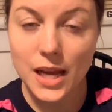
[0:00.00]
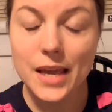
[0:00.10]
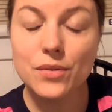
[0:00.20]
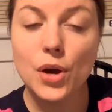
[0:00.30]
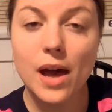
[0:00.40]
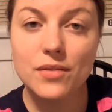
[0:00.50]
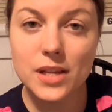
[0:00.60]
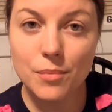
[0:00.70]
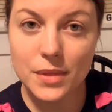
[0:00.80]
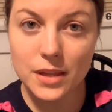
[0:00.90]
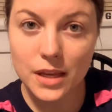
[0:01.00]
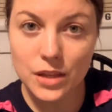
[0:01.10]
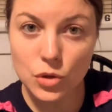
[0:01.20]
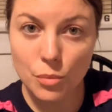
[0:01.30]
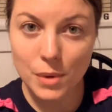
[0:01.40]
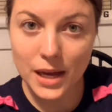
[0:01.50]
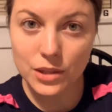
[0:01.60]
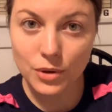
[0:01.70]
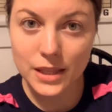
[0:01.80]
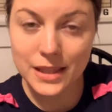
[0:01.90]
If you have something in your
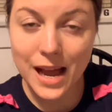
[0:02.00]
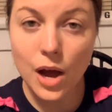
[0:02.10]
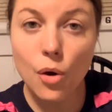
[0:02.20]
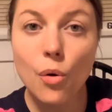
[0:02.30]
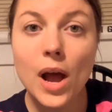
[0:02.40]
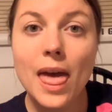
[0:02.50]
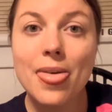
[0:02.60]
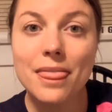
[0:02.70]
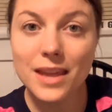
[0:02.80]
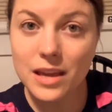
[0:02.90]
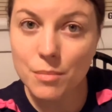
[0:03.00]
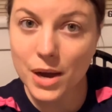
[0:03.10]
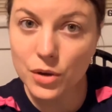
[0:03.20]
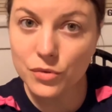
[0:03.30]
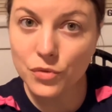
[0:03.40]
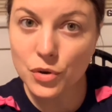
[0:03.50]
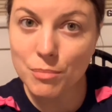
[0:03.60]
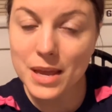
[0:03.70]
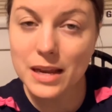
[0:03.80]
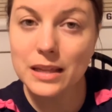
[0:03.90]
mind right now, think about it for a
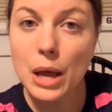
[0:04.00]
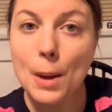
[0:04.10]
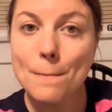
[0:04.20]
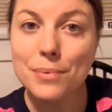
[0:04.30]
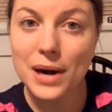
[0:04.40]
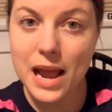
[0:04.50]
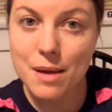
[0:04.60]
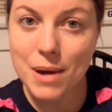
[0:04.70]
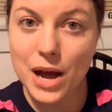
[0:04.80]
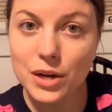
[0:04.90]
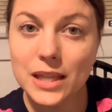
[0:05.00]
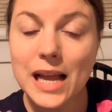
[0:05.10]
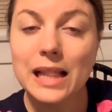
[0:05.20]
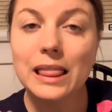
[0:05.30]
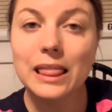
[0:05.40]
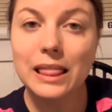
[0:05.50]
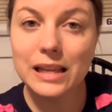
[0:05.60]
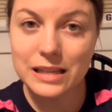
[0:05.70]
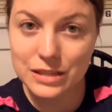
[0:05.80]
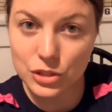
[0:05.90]
minute, pray about it,
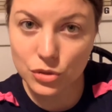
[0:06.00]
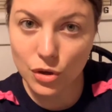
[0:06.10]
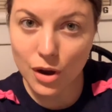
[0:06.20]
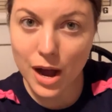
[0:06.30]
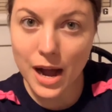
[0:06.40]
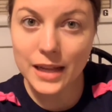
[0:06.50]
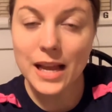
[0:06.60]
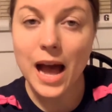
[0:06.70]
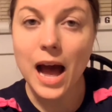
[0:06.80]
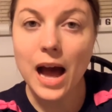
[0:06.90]
listen to your God,